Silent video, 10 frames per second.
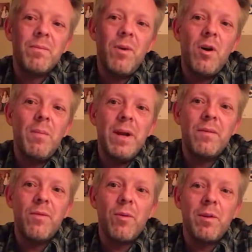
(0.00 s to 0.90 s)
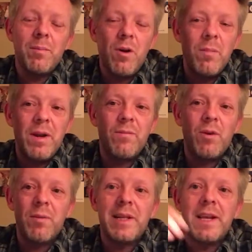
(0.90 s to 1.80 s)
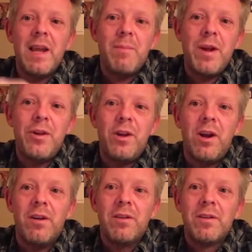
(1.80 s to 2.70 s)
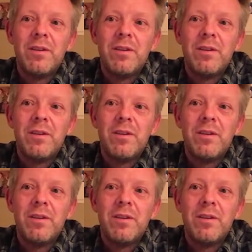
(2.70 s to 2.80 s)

Paul Manafort. Paul Manafort was the campaign chair,